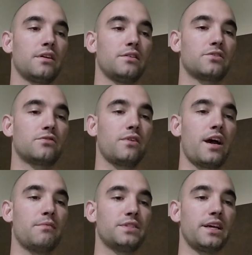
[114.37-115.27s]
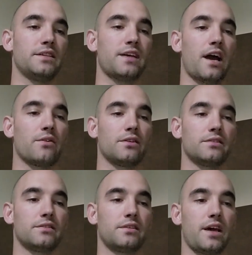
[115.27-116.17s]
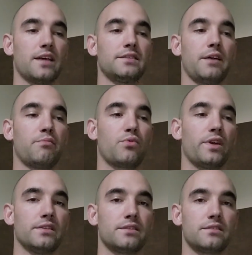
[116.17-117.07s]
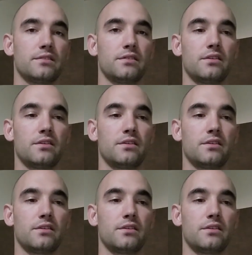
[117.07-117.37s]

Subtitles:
describes a tyrant as a prince